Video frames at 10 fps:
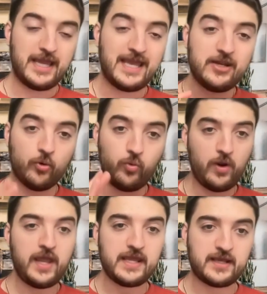In a
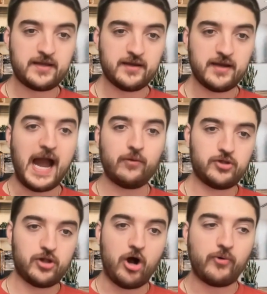week, I
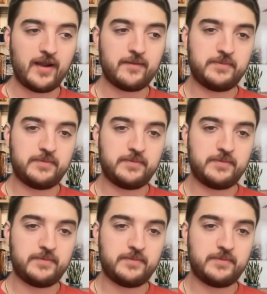will already